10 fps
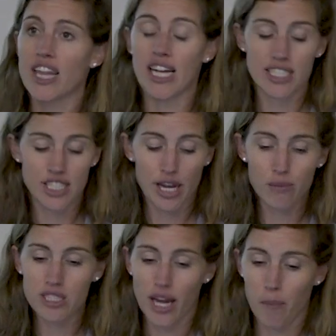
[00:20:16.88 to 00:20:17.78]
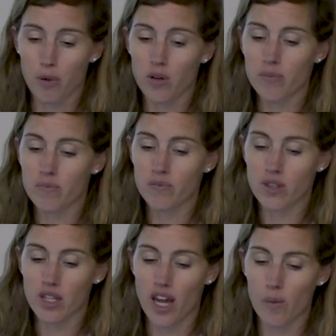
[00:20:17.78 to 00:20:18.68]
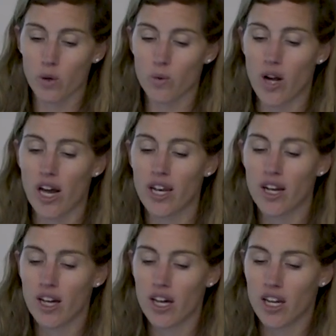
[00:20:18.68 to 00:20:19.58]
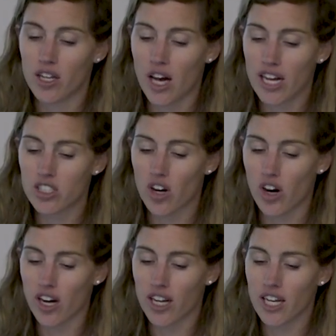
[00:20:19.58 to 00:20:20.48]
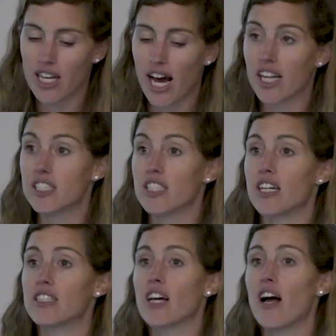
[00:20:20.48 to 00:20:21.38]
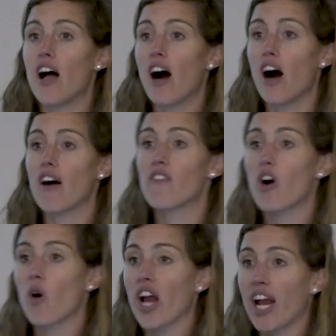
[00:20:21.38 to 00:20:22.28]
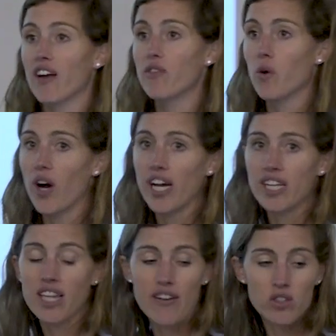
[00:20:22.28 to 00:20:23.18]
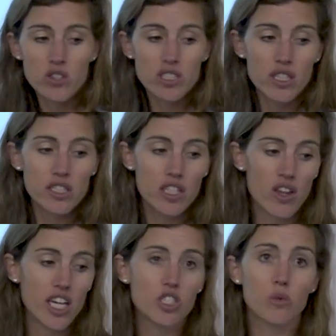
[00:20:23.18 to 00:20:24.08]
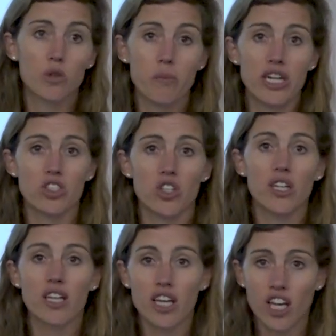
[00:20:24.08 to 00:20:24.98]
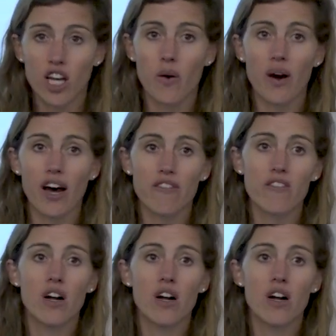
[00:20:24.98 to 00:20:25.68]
that same sample and we'll run non-targeted analysis of organic fluoride levels. So this will measure EOF.